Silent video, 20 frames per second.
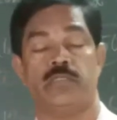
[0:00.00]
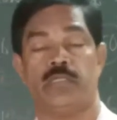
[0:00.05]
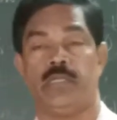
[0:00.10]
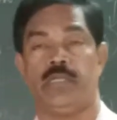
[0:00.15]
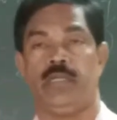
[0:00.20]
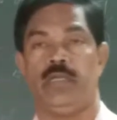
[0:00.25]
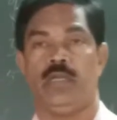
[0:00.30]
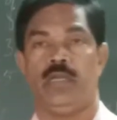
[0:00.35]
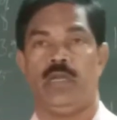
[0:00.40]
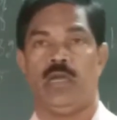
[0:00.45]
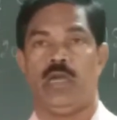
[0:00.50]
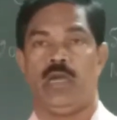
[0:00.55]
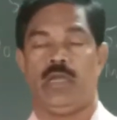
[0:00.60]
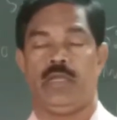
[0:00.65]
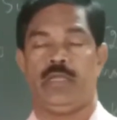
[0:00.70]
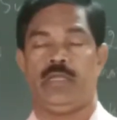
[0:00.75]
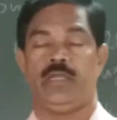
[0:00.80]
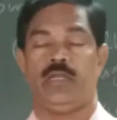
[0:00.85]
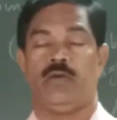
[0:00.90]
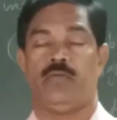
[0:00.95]
See,
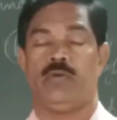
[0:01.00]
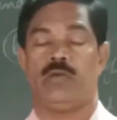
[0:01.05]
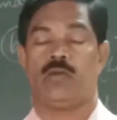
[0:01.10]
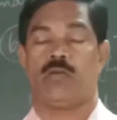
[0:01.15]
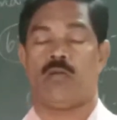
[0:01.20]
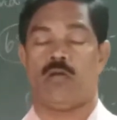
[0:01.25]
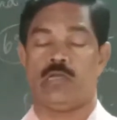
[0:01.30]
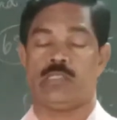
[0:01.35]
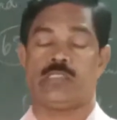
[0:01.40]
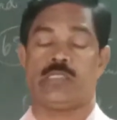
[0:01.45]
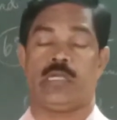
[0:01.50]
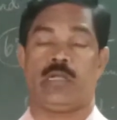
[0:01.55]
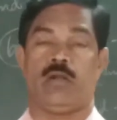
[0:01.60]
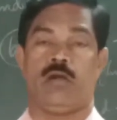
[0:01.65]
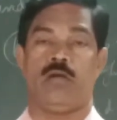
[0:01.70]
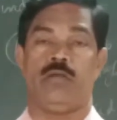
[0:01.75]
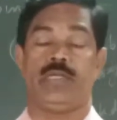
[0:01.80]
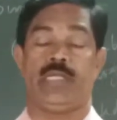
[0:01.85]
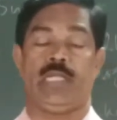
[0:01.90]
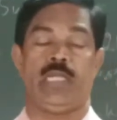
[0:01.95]
in our cost
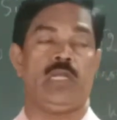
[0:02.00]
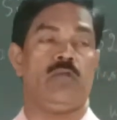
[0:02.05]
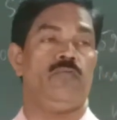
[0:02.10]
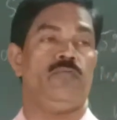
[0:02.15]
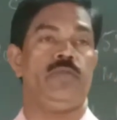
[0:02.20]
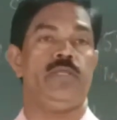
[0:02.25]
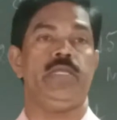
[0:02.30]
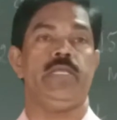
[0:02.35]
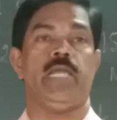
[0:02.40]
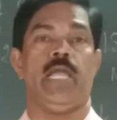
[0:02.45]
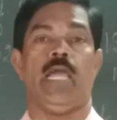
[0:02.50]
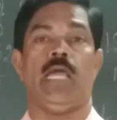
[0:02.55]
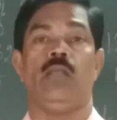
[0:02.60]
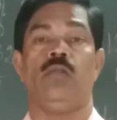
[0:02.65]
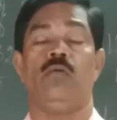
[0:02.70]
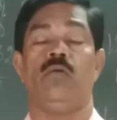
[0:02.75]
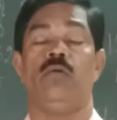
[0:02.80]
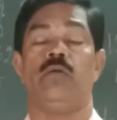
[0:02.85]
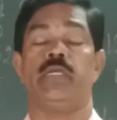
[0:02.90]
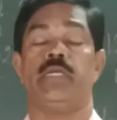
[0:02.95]
accounting, we
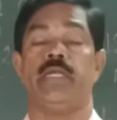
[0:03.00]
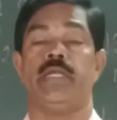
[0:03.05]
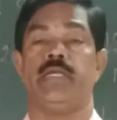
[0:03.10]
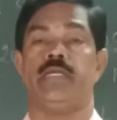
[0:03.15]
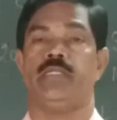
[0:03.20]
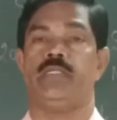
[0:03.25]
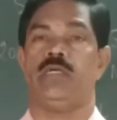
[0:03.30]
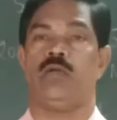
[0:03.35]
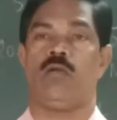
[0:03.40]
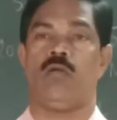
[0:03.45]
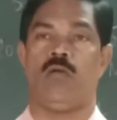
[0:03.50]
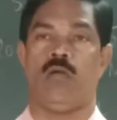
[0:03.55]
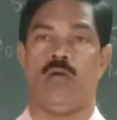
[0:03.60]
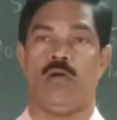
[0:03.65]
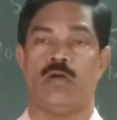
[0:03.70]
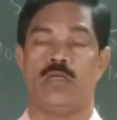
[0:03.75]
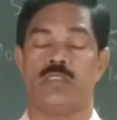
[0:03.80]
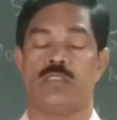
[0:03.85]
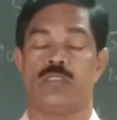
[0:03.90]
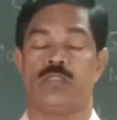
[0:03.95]
allocate the
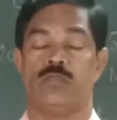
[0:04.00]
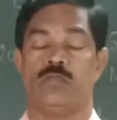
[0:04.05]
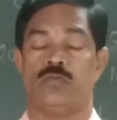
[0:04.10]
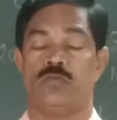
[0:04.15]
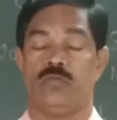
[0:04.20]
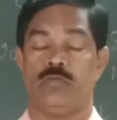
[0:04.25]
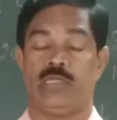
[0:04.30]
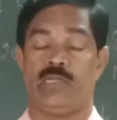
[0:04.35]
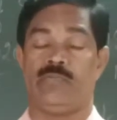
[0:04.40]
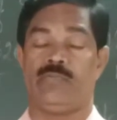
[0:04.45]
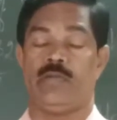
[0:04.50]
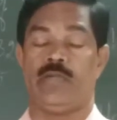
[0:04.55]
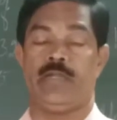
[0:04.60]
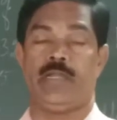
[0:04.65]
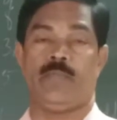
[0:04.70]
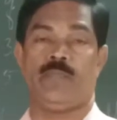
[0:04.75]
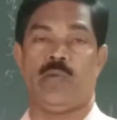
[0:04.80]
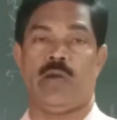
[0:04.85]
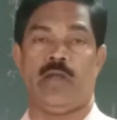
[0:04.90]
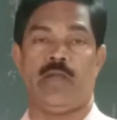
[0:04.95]
costs to different
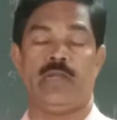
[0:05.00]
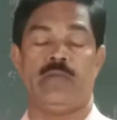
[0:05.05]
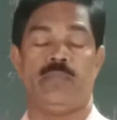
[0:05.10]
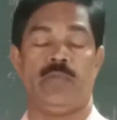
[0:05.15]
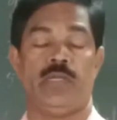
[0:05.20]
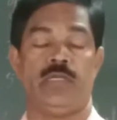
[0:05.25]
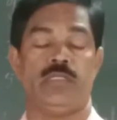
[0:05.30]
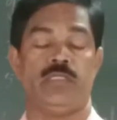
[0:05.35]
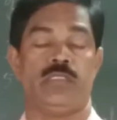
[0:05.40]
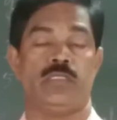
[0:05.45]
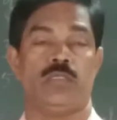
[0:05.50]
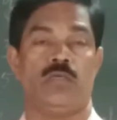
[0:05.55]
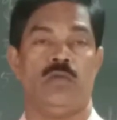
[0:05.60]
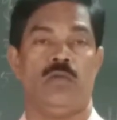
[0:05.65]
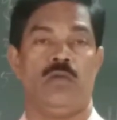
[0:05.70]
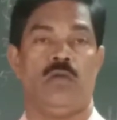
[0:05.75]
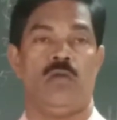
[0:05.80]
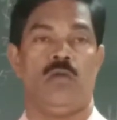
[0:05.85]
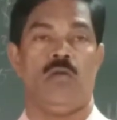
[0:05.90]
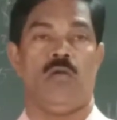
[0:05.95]
departments
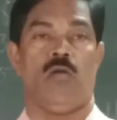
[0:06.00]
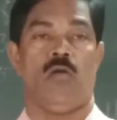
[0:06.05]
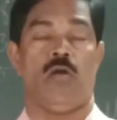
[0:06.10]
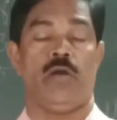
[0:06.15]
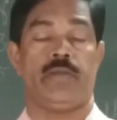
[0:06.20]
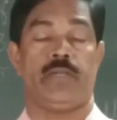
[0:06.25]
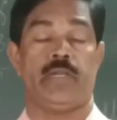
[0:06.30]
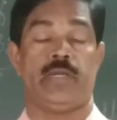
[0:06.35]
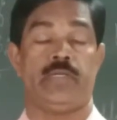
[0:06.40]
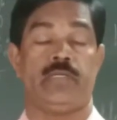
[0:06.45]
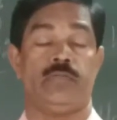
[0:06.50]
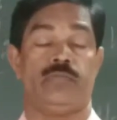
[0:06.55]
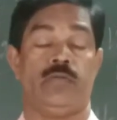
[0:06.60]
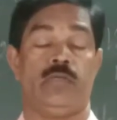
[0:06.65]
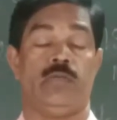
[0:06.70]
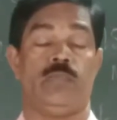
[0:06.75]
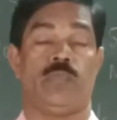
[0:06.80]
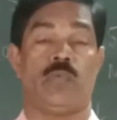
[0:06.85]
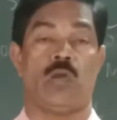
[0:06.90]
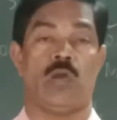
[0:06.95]
or
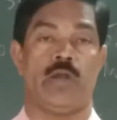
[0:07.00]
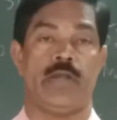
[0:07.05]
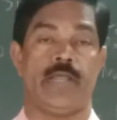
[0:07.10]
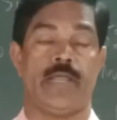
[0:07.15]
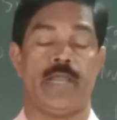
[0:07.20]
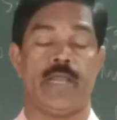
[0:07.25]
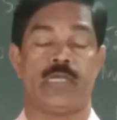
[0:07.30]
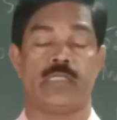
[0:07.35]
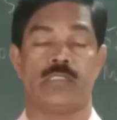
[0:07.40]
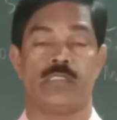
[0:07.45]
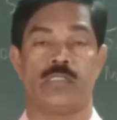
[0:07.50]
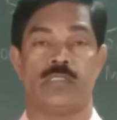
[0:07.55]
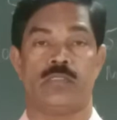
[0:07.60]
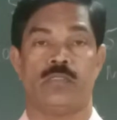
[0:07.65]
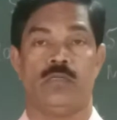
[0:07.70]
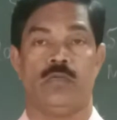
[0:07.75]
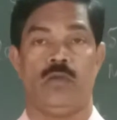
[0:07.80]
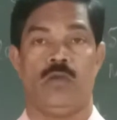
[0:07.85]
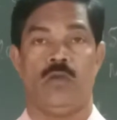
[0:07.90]
different products,